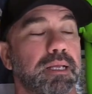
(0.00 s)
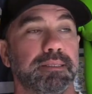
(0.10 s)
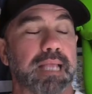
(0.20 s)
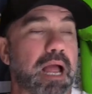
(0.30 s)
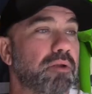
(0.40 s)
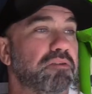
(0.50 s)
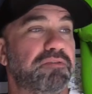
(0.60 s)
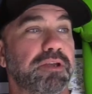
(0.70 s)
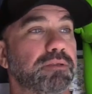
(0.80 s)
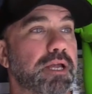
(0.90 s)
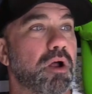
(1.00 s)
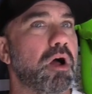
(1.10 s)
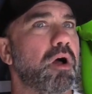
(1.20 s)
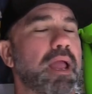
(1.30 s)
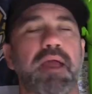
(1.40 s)
down the field at
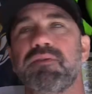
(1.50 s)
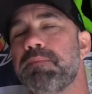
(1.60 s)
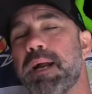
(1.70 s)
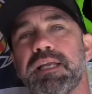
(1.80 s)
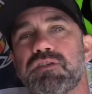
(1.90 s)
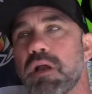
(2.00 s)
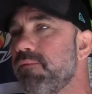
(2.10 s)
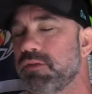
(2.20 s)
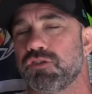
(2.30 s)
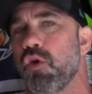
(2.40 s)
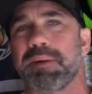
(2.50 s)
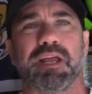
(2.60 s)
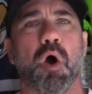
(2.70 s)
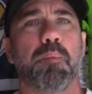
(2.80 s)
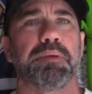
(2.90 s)
all, everybody's covered. There's nobody
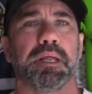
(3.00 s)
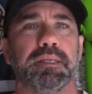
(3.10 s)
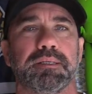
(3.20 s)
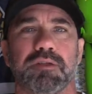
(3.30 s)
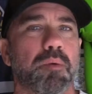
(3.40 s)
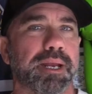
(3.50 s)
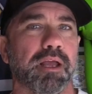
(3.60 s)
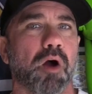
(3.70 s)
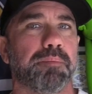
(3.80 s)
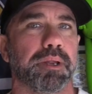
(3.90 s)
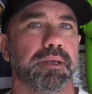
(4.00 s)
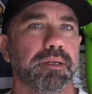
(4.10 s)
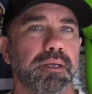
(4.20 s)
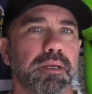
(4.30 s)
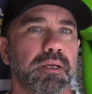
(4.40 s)
open. There's nobody open.
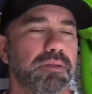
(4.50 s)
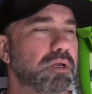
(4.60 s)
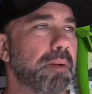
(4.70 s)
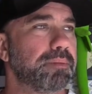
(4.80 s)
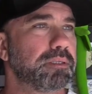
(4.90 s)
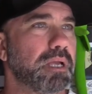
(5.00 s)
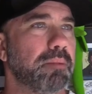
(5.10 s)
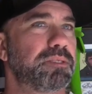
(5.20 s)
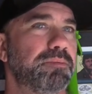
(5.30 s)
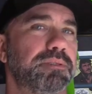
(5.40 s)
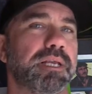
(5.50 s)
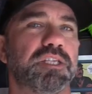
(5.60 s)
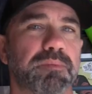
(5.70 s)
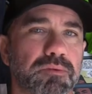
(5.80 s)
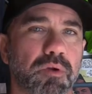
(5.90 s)
The couple of times
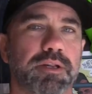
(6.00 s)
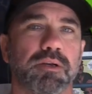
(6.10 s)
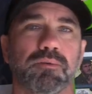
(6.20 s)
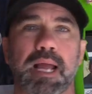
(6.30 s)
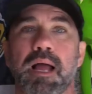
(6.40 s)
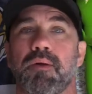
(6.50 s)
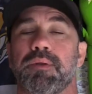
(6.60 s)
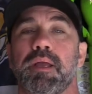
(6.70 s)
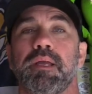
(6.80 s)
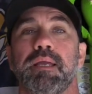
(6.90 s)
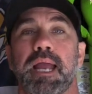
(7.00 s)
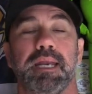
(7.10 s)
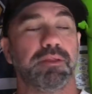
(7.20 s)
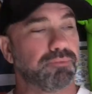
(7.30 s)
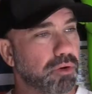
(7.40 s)
Brissett's been running around, and
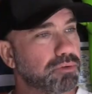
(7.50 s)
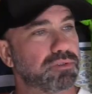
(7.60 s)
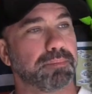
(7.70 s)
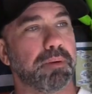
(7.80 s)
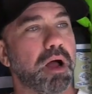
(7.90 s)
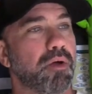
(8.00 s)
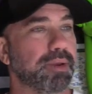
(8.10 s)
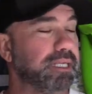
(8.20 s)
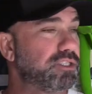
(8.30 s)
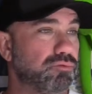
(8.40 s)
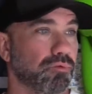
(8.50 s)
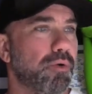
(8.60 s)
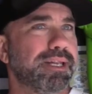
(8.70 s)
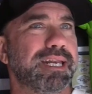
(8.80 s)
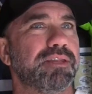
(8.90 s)
he throws the ball, and he's
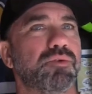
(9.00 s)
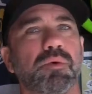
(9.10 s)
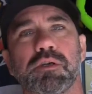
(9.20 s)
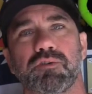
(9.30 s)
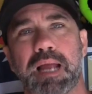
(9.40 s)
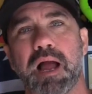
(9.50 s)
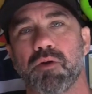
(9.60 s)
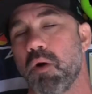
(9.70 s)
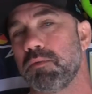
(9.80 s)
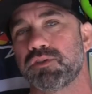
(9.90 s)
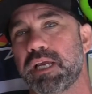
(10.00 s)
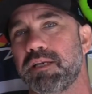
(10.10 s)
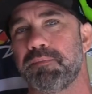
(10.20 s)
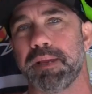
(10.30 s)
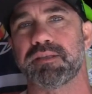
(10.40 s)
throwing it into a crowd, almost
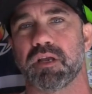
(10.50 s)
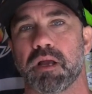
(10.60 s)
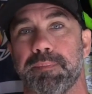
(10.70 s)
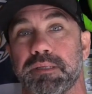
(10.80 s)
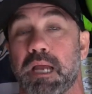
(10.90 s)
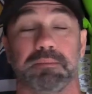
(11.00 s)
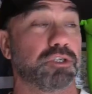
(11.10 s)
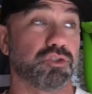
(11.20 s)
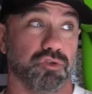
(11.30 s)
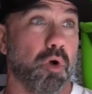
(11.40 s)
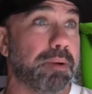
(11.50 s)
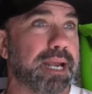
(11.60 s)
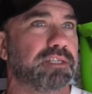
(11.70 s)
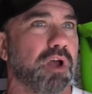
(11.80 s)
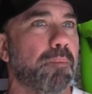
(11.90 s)
getting picked a couple of times because
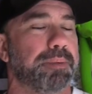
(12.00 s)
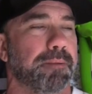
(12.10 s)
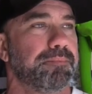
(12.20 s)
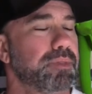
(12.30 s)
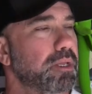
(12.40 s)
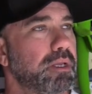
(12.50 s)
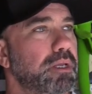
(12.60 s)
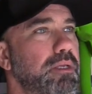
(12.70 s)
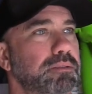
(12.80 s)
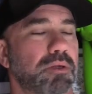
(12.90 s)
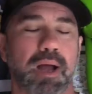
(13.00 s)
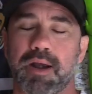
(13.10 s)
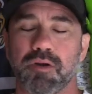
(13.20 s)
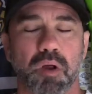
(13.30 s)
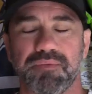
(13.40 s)
nobody's open. So I
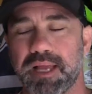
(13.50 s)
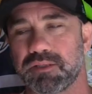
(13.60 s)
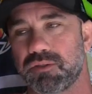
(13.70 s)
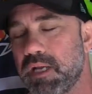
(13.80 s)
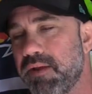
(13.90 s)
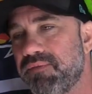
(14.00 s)
don't know if that's